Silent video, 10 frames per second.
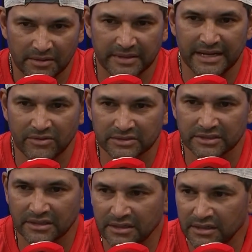I mean that was
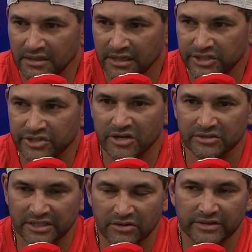uh, and Scherzer
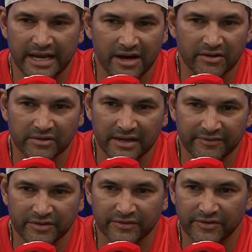settled down
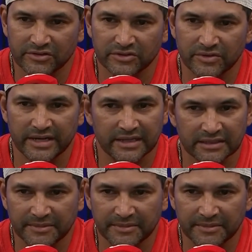after the first two innings.